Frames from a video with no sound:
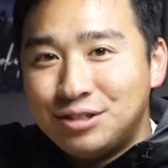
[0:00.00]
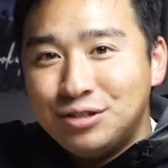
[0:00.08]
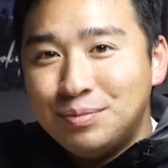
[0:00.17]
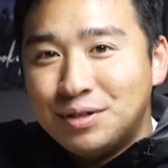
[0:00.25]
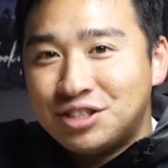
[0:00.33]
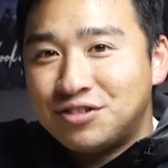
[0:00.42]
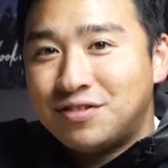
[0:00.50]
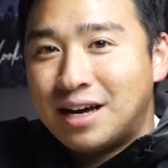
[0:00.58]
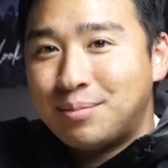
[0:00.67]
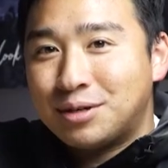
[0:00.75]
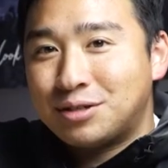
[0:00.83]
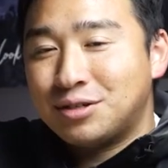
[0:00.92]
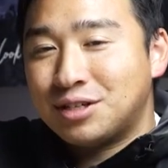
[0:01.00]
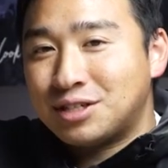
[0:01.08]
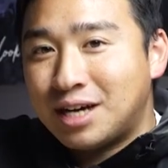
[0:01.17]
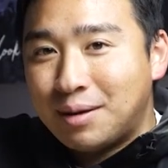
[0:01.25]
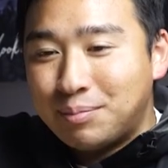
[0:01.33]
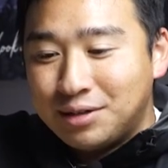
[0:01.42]
too much fabric to the
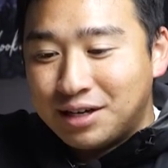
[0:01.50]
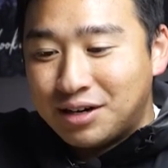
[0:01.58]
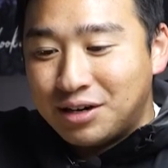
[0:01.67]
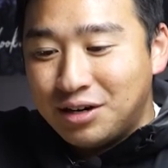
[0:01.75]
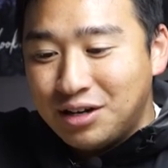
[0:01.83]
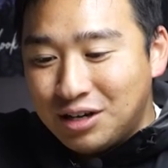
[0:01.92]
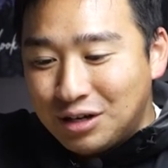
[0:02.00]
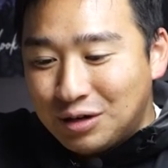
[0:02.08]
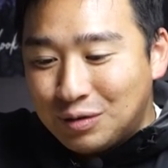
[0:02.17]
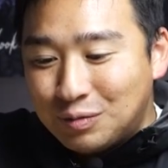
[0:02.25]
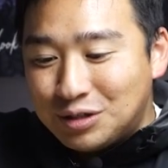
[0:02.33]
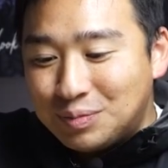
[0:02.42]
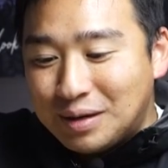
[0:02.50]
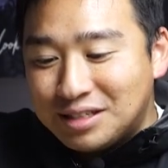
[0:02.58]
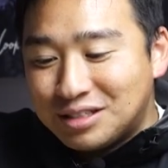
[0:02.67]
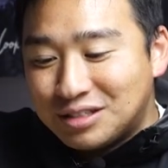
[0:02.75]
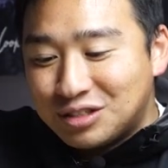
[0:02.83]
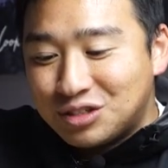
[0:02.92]
top layer, which
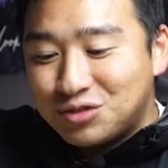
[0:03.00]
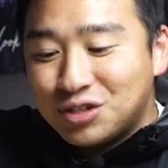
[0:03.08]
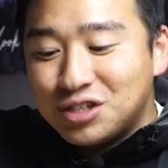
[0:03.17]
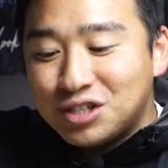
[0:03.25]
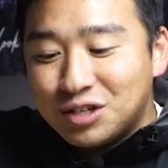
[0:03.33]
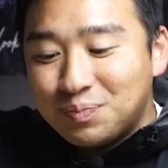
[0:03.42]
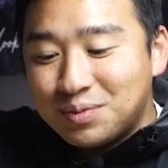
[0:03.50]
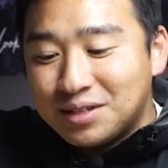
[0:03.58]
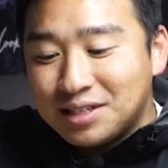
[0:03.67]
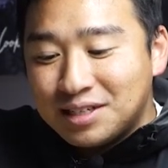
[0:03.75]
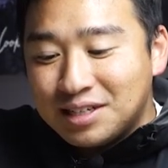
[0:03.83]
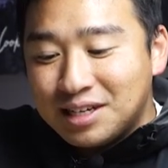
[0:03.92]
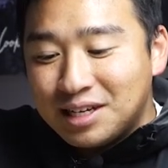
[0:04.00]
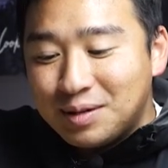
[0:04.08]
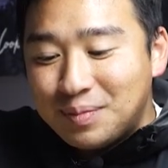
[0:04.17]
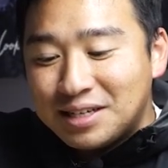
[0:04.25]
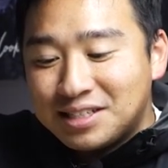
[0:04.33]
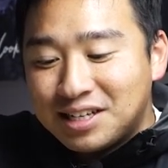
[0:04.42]
makes it scrunch up and
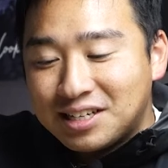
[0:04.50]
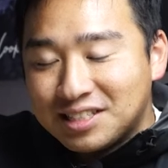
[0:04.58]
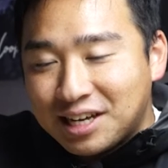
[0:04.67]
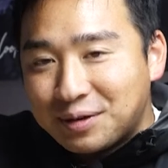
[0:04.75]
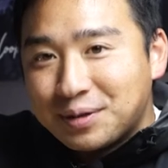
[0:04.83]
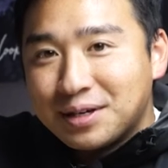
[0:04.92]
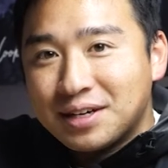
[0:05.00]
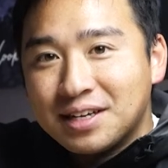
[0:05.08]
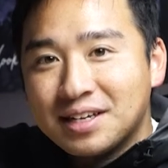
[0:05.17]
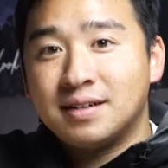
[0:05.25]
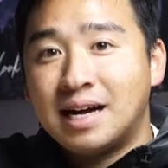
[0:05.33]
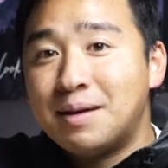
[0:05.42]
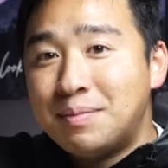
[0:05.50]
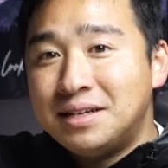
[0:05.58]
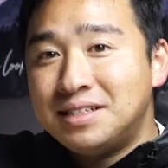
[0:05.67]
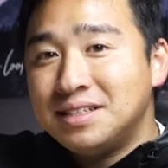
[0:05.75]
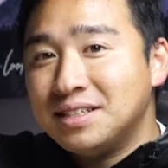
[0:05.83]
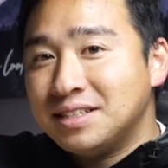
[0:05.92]
it makes a lot of sound. I
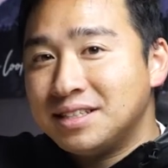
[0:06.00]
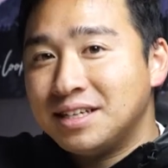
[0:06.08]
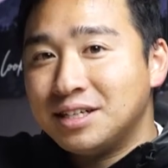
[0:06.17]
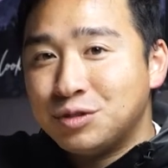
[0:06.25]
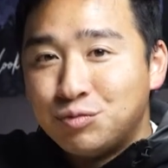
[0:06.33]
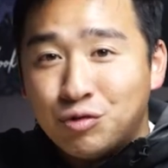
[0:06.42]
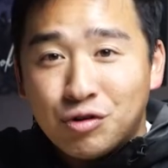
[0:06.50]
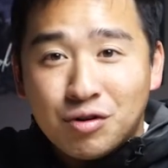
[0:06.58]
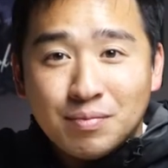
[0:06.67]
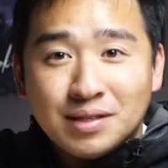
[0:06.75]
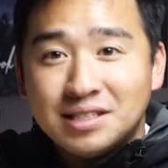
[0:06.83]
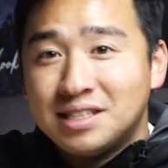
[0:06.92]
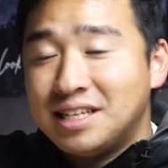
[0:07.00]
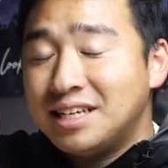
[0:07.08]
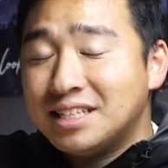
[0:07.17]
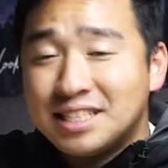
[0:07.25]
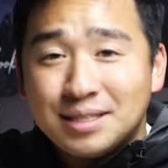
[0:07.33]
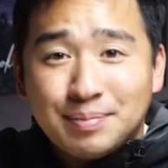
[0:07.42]
mentioned this thing is warm, this
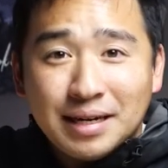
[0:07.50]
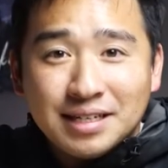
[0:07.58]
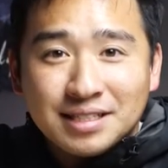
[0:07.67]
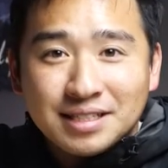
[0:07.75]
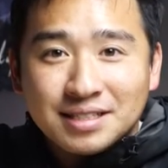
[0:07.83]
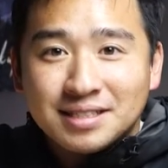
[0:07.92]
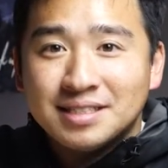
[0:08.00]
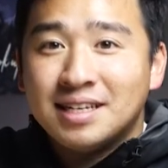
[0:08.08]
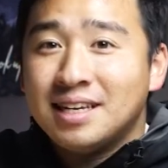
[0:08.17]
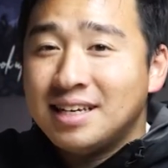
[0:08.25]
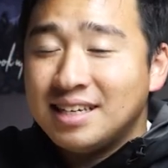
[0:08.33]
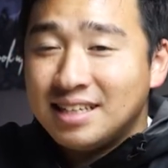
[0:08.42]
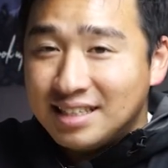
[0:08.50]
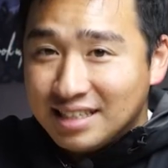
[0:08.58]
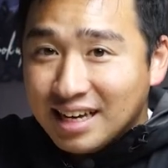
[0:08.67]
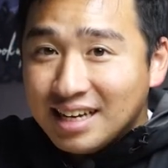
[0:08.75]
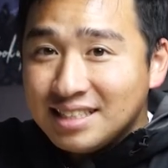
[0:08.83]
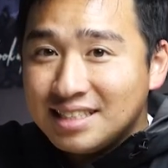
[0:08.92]
thing is spacious.
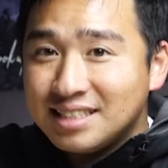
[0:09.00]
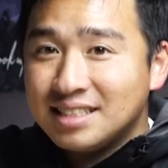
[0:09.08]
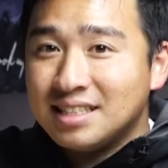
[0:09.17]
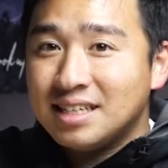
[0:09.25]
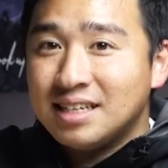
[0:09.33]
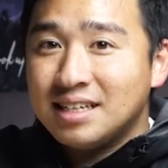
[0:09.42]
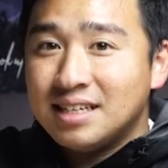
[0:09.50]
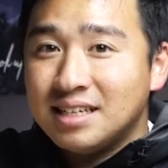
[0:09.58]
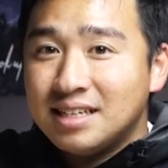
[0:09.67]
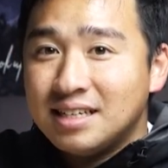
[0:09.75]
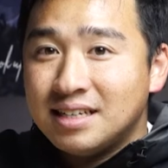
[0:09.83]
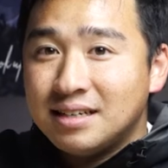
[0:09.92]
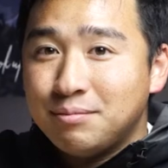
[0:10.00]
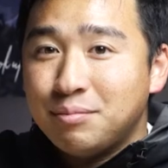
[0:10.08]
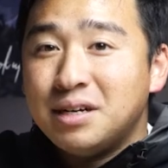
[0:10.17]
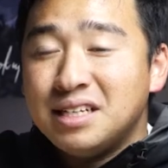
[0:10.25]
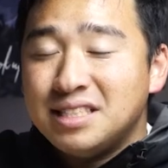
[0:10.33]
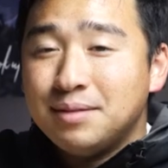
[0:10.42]
Yes,
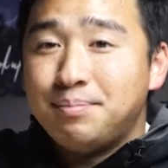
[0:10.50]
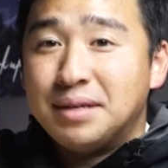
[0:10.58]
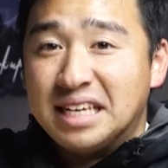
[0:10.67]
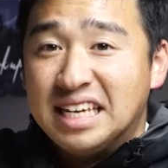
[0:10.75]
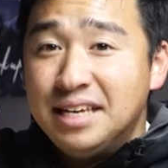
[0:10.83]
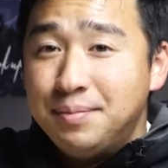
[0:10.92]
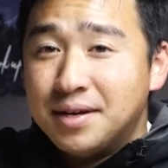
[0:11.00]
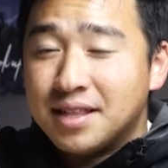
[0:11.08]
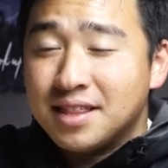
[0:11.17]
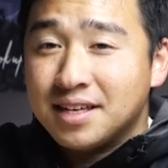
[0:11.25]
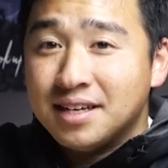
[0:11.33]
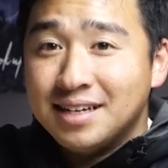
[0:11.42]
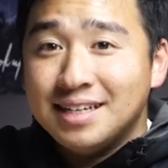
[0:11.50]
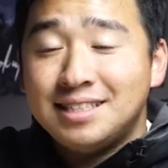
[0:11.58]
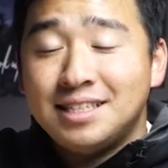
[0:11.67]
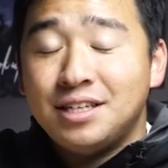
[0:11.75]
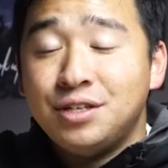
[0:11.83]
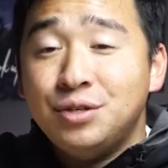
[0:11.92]
but it's a behemoth.
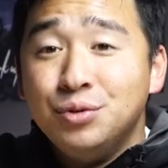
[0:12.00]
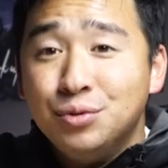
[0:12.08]
It's